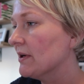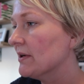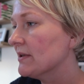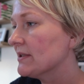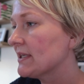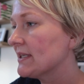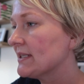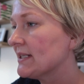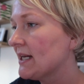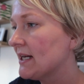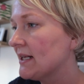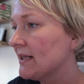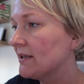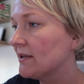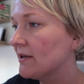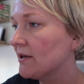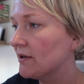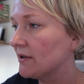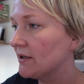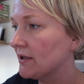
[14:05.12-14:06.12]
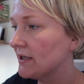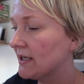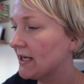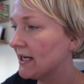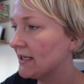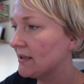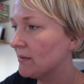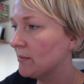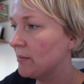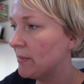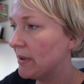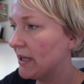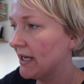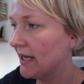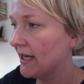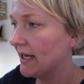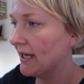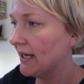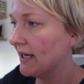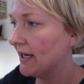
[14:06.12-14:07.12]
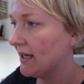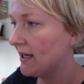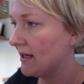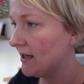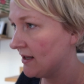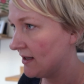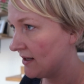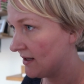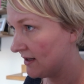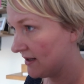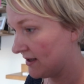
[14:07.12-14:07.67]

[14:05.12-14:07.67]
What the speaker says: was I sat in the garden, had a beer